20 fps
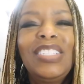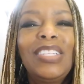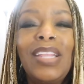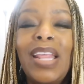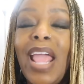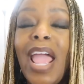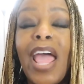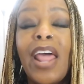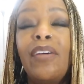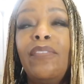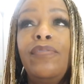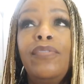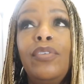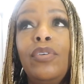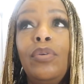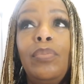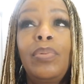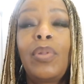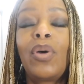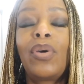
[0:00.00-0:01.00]
so they had a
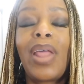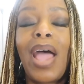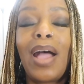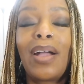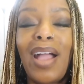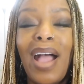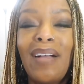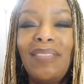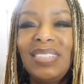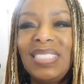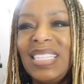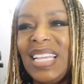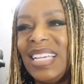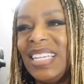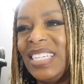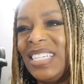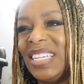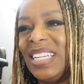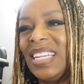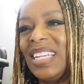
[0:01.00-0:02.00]
full blown out
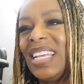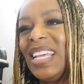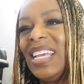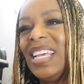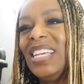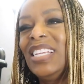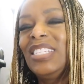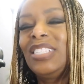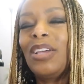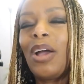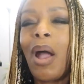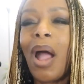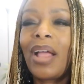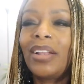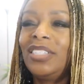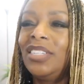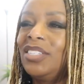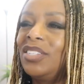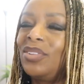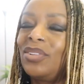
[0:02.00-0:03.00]
conversation. So I
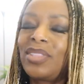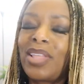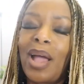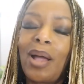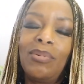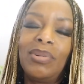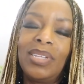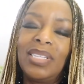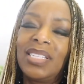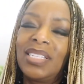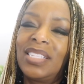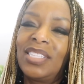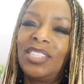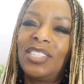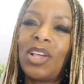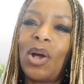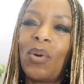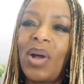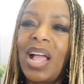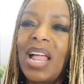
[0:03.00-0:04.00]
just thought that was
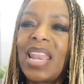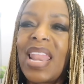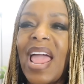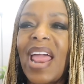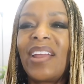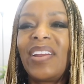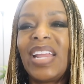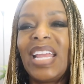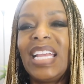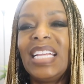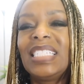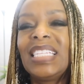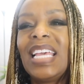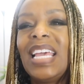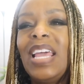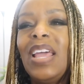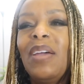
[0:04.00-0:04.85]
so hilarious.